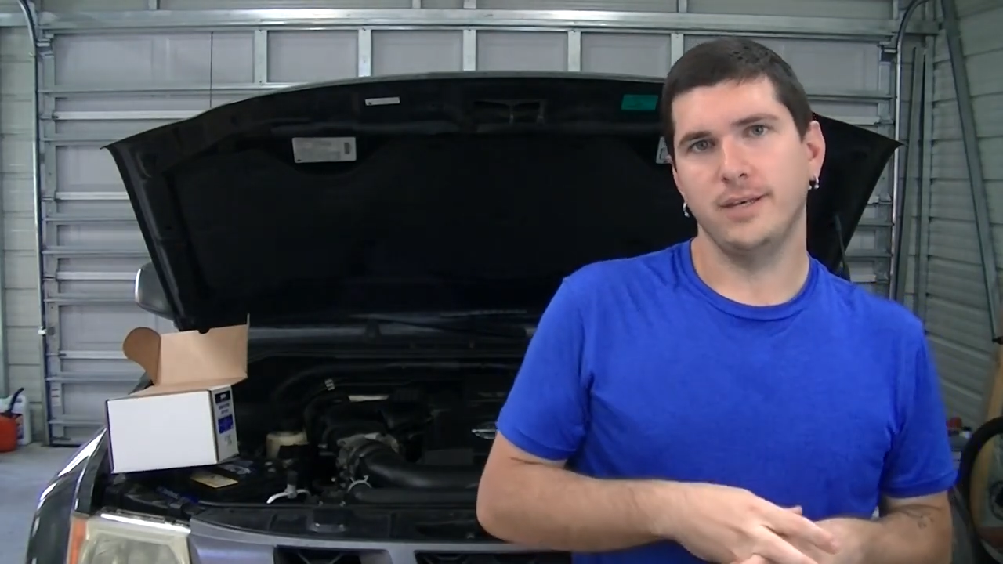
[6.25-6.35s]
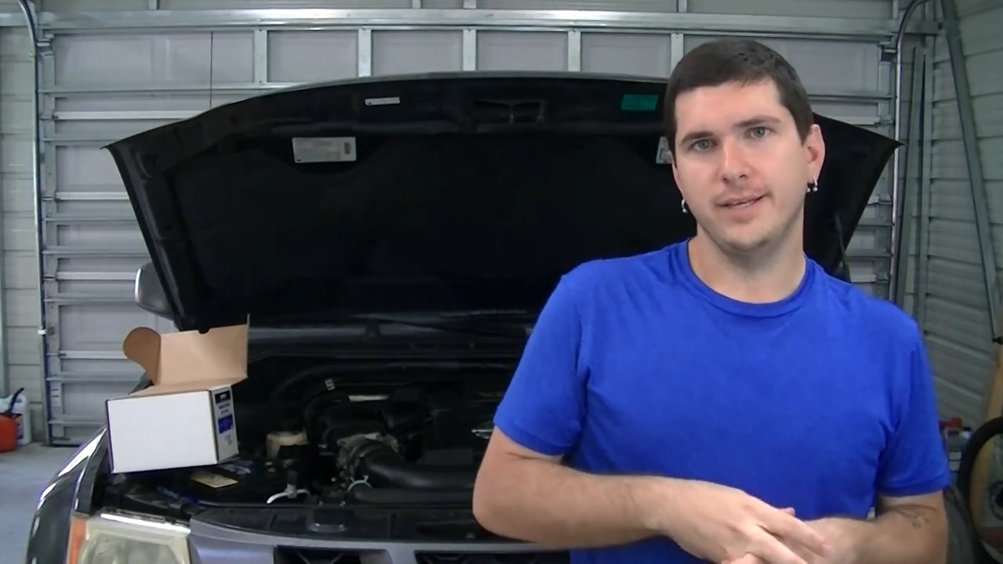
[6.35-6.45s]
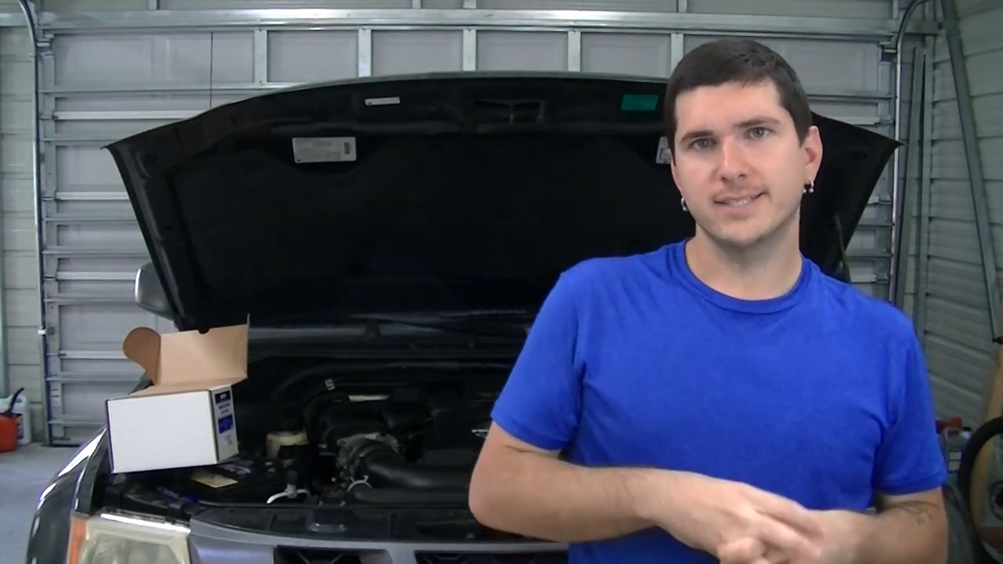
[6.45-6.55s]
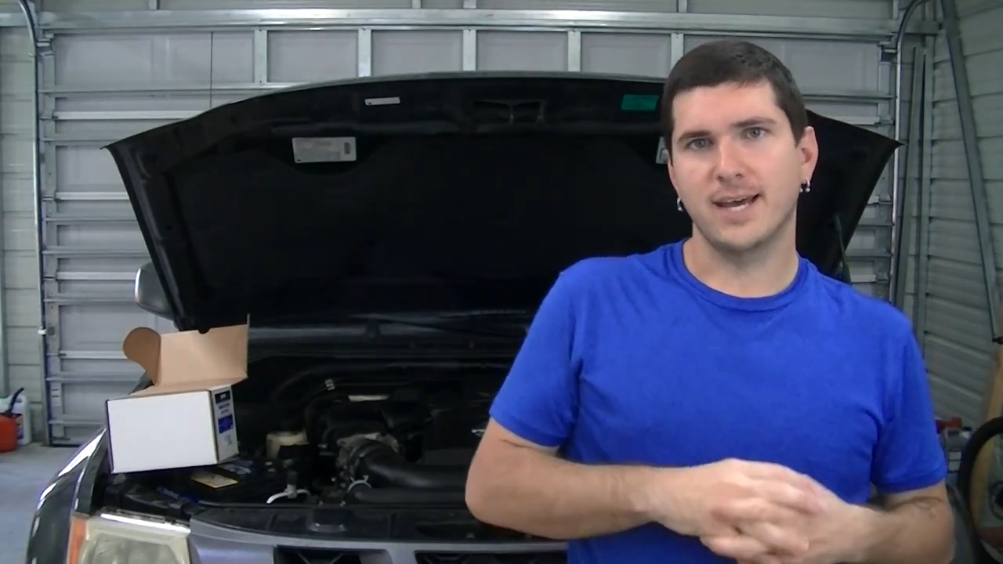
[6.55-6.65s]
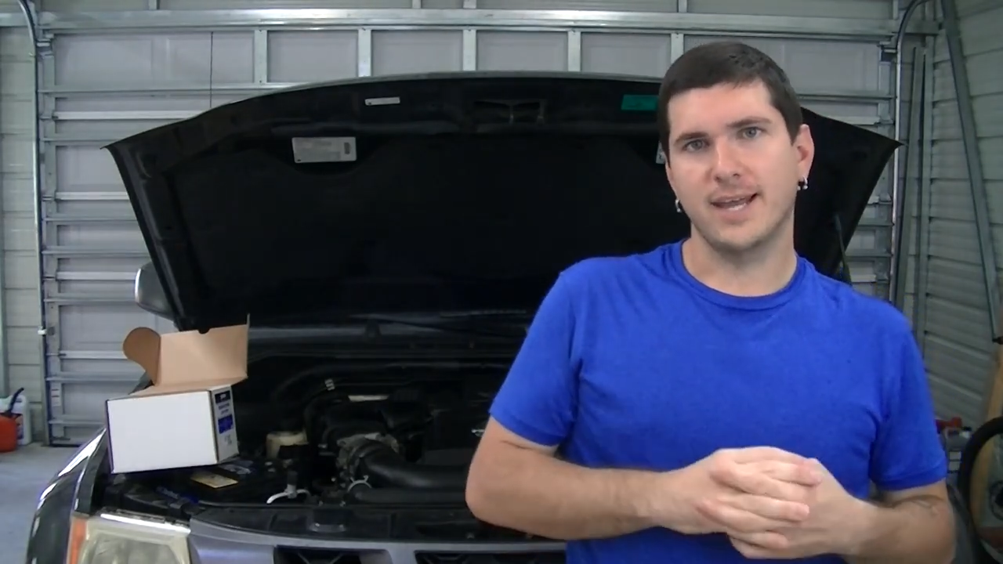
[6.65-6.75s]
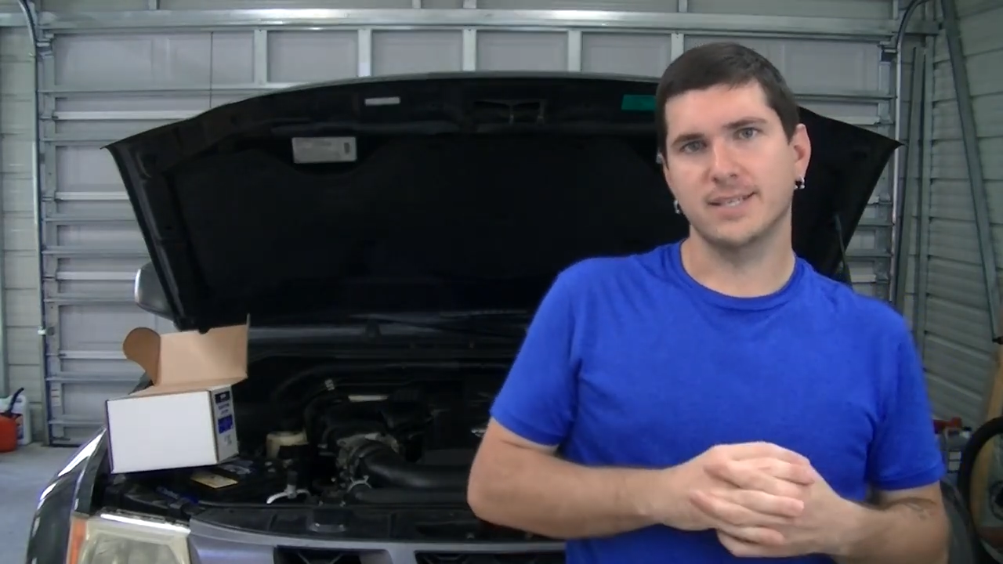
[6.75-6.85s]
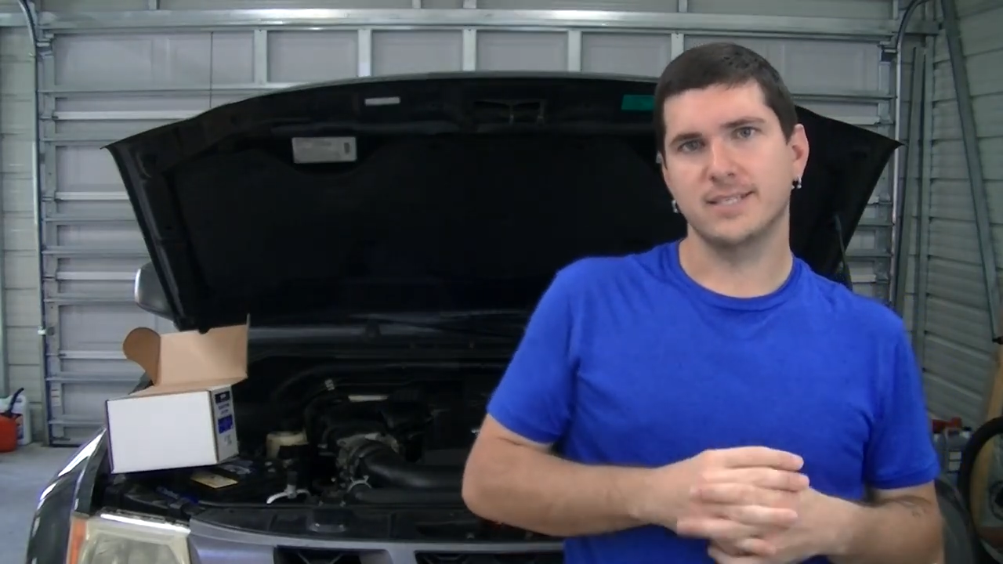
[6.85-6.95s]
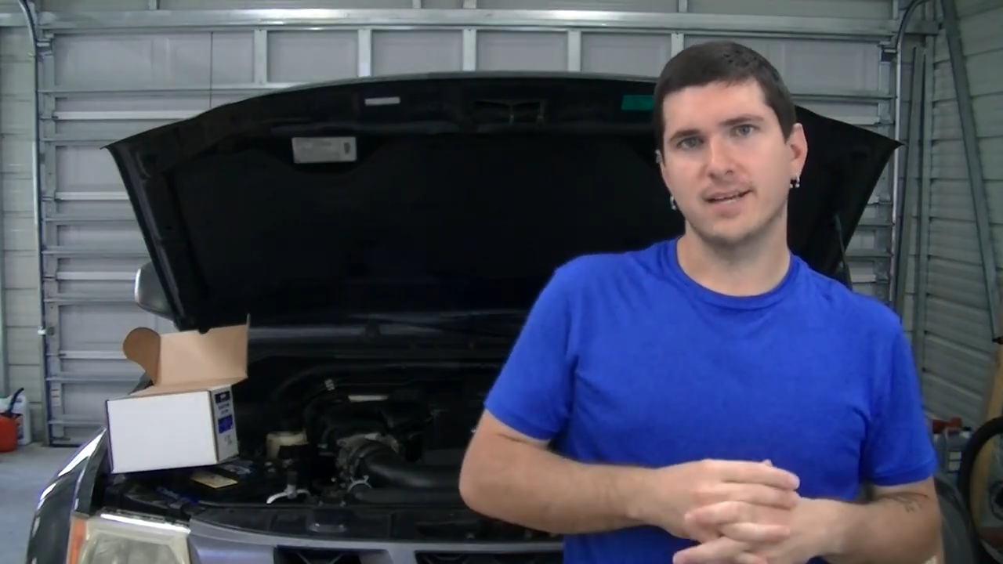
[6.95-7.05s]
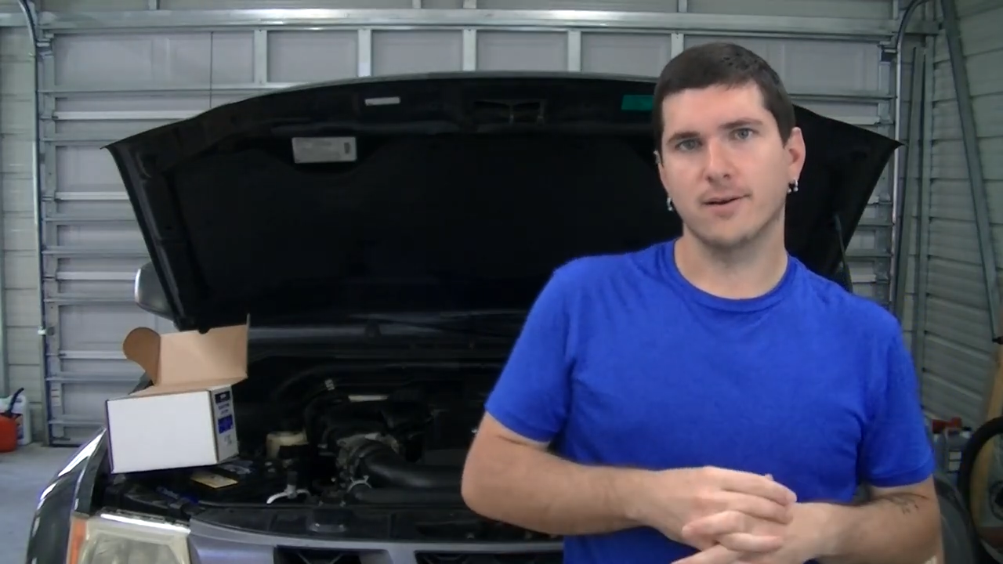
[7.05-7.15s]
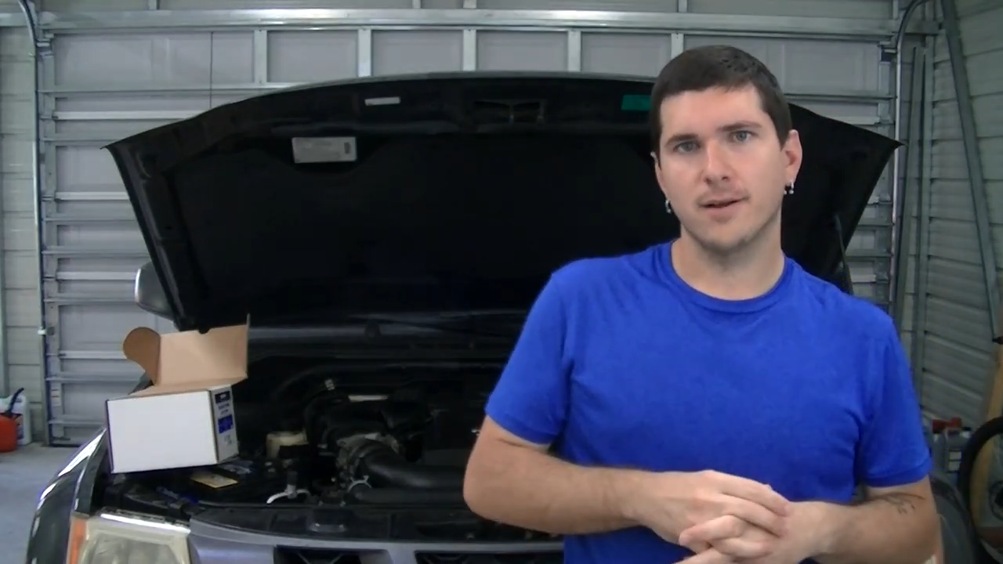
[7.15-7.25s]
Nissan
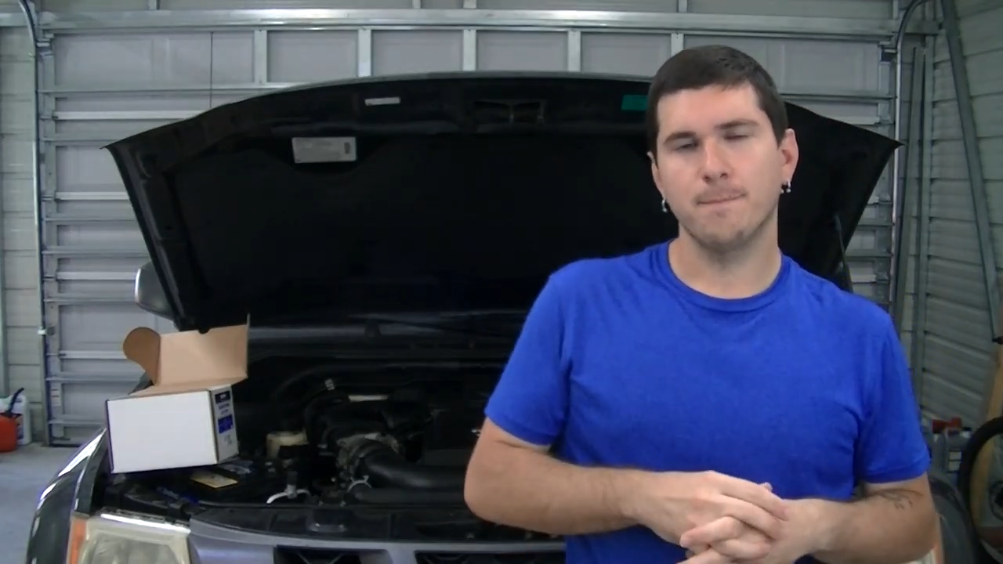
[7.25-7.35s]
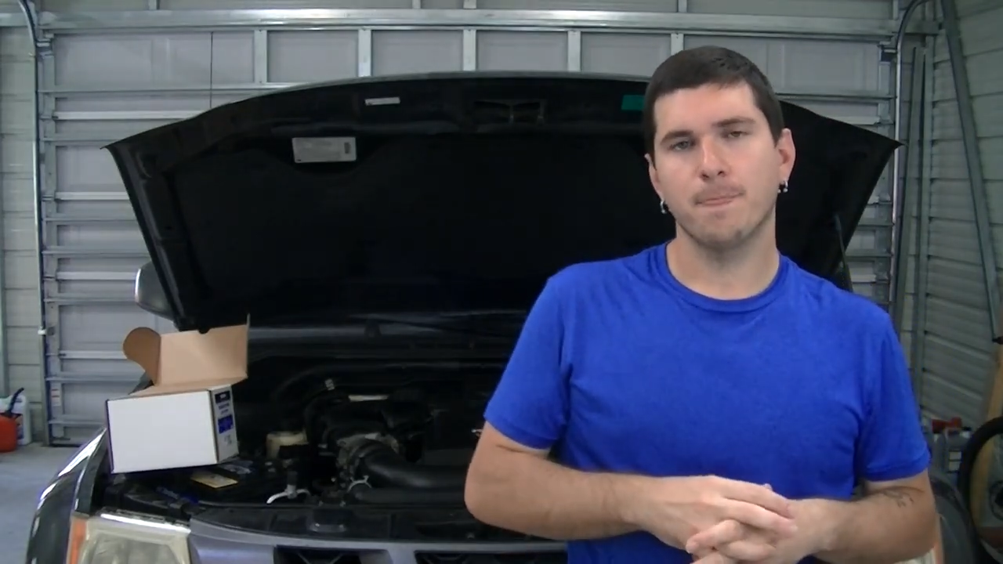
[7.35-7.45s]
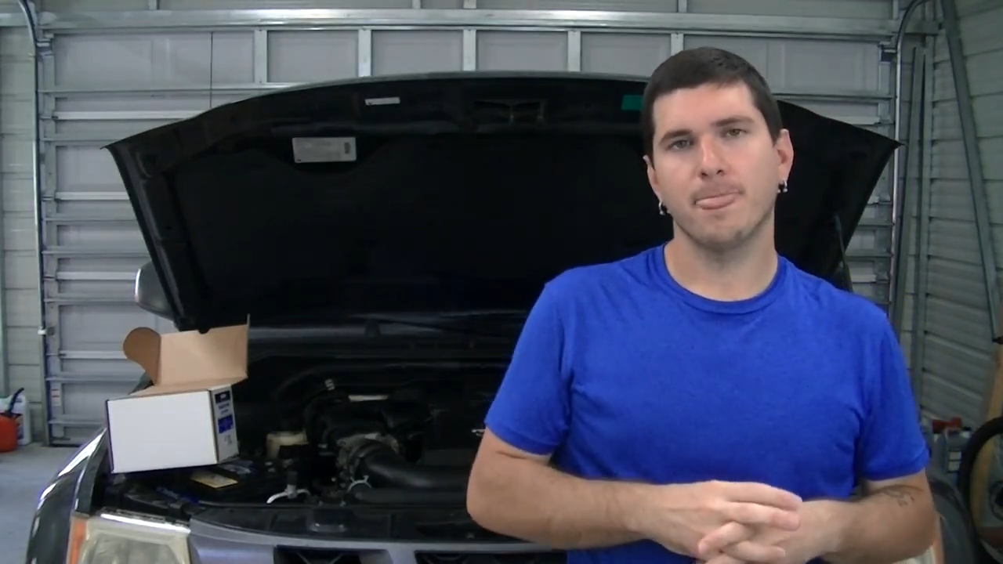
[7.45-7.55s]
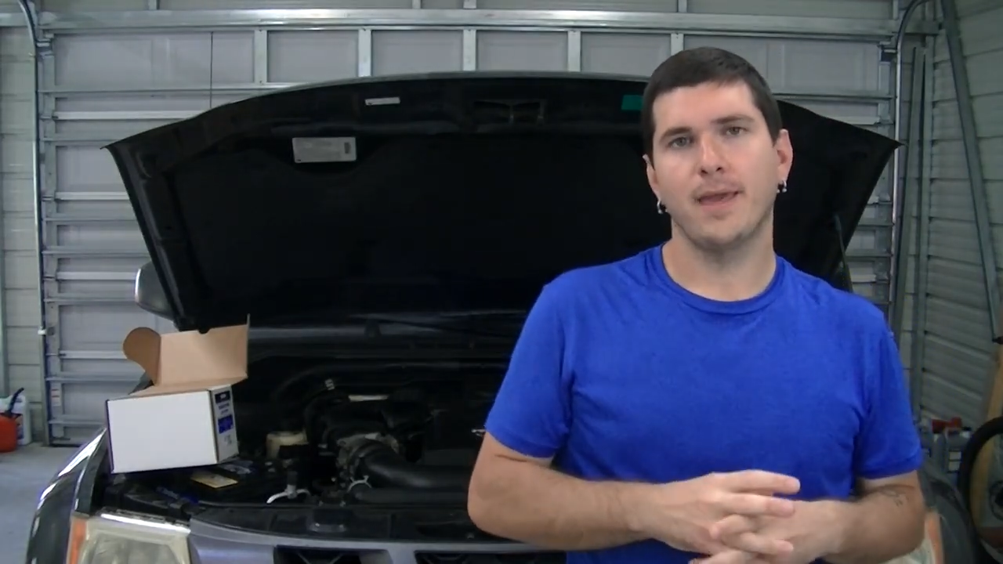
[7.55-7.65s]
Xterra